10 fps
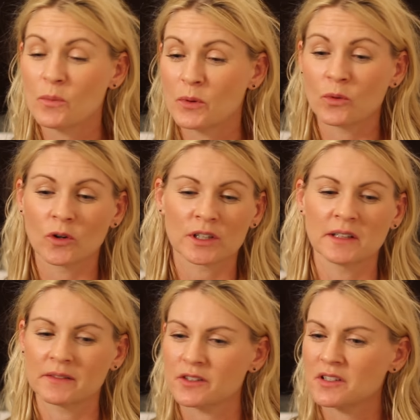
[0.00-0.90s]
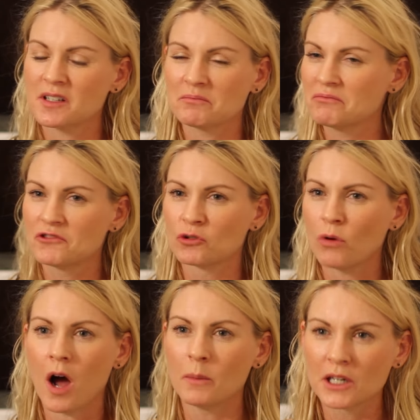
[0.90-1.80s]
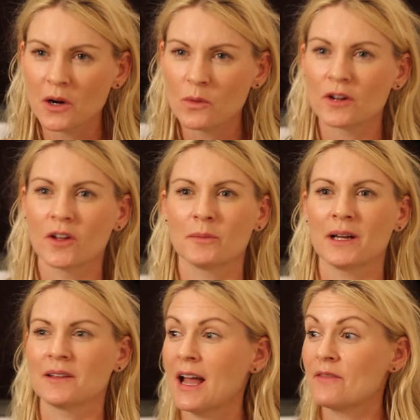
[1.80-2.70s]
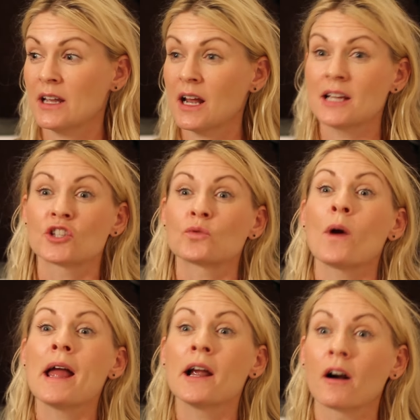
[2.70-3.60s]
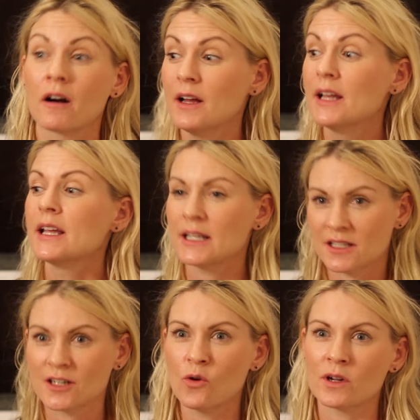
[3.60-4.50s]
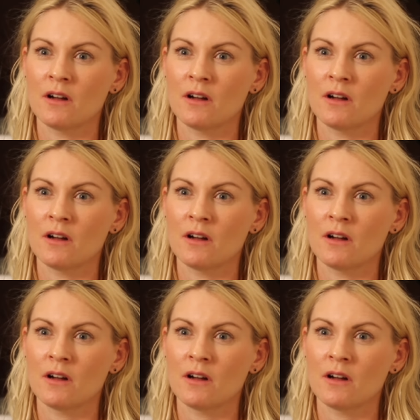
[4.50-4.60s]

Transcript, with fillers: up at work and like there's some drama going on in my life, and I swear it's going